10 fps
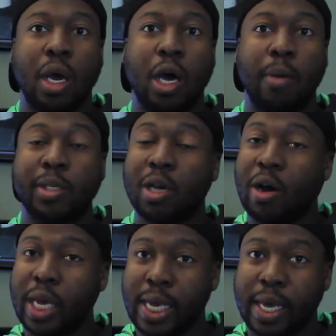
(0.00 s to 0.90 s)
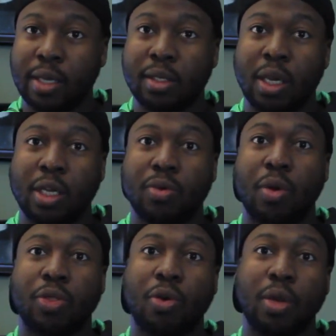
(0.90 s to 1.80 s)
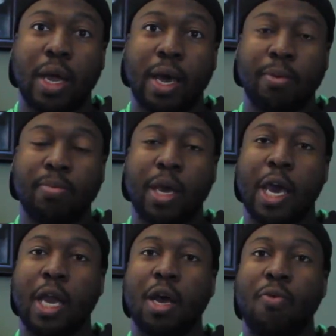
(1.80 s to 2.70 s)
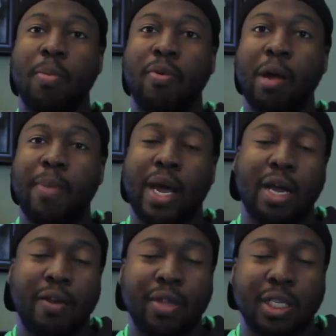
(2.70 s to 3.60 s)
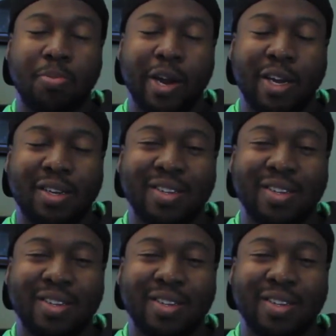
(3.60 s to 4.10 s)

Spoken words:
It's called He Is. So we're gonna throw to that, and we'll be right back after this break.